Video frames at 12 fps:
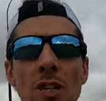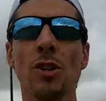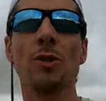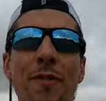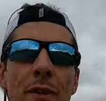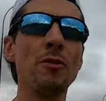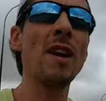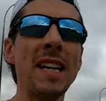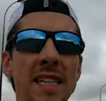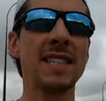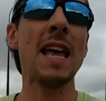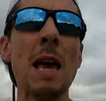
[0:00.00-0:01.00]
the shoes feel
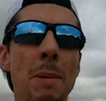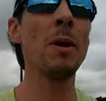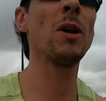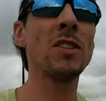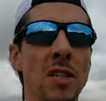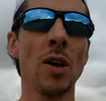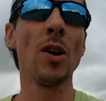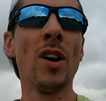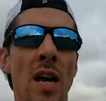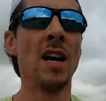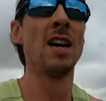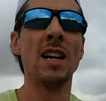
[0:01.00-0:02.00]
really stable
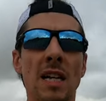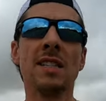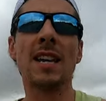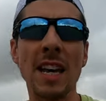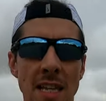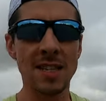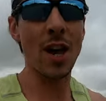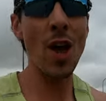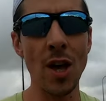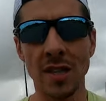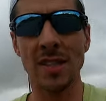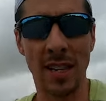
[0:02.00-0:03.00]
so tight
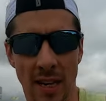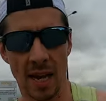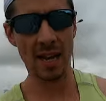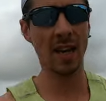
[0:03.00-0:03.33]
turns